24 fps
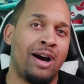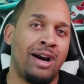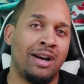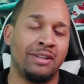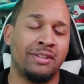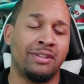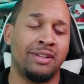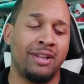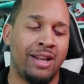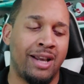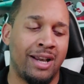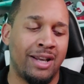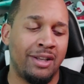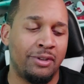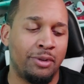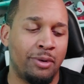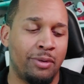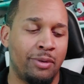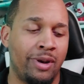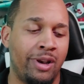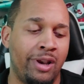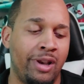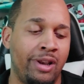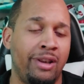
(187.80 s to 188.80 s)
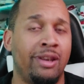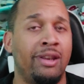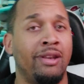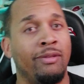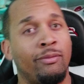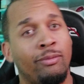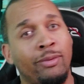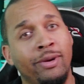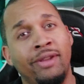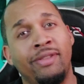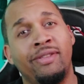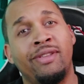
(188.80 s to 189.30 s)
Oxidized Green.
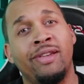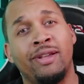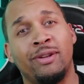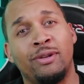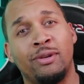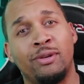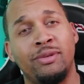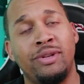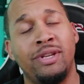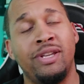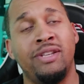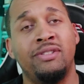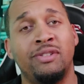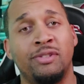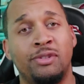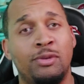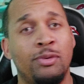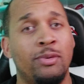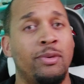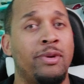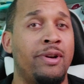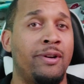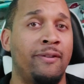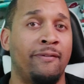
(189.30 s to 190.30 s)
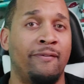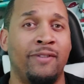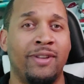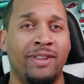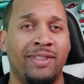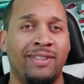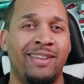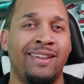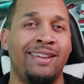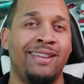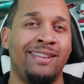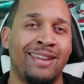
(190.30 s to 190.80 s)
Retail on these is
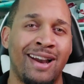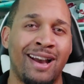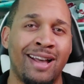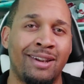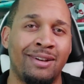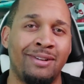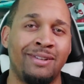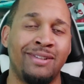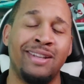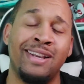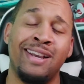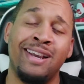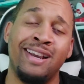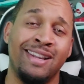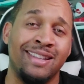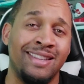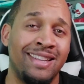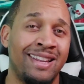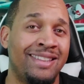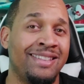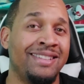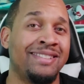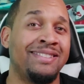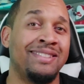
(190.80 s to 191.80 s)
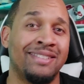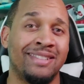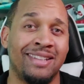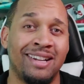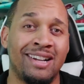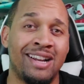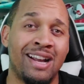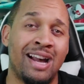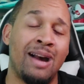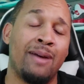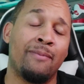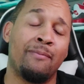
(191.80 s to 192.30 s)
$215. Now, this is a
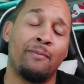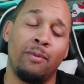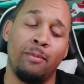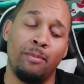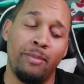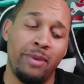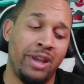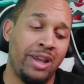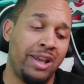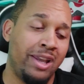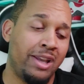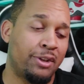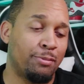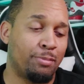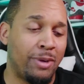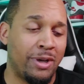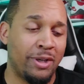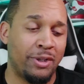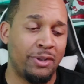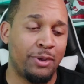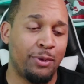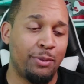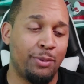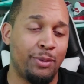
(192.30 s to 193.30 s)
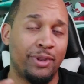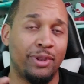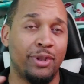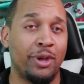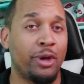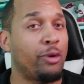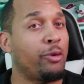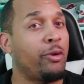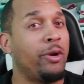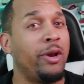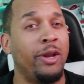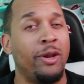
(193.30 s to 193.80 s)
cop for me, especially with the
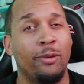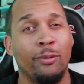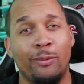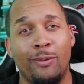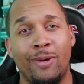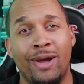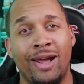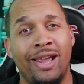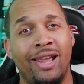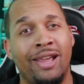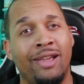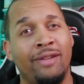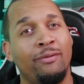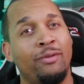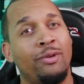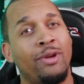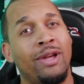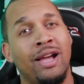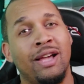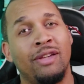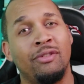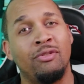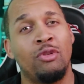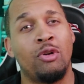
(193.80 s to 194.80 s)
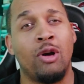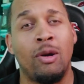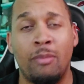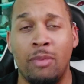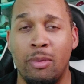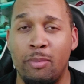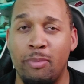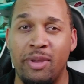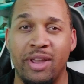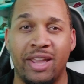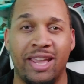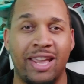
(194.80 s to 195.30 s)
green and white. You guys know I'm
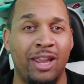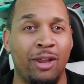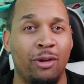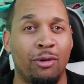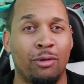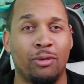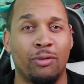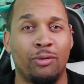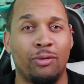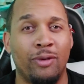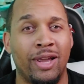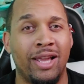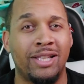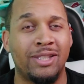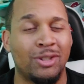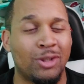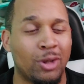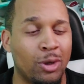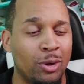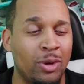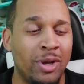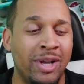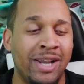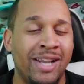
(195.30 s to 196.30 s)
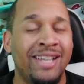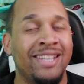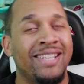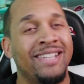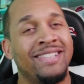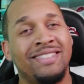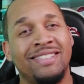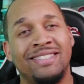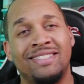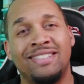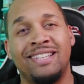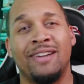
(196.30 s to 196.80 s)
a big Eagles fan, so
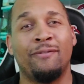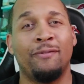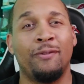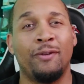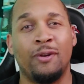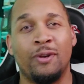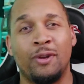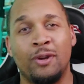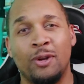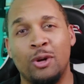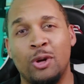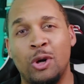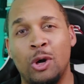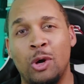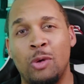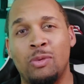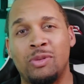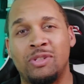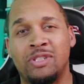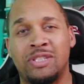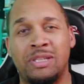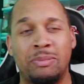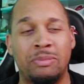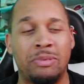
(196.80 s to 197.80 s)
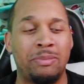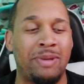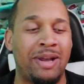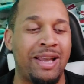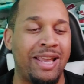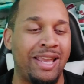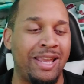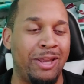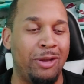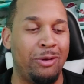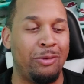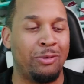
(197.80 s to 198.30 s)
this is definitely gonna go with some of
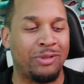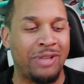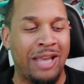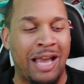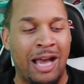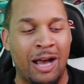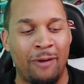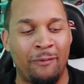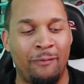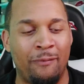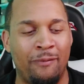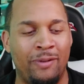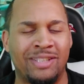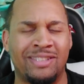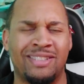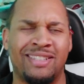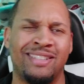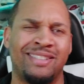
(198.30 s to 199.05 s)
my Eagles outfits.